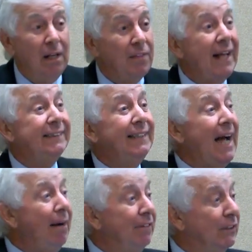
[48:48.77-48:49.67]
That's an
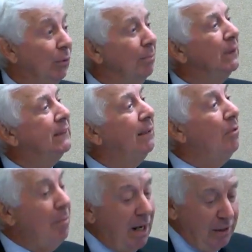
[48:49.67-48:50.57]
obvious one, but some
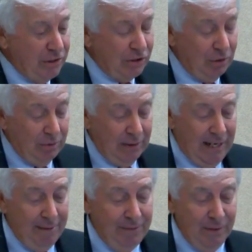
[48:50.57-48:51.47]
of them aren't so
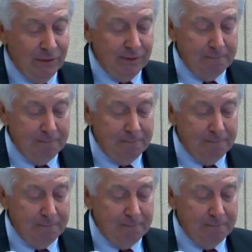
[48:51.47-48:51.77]
obvious.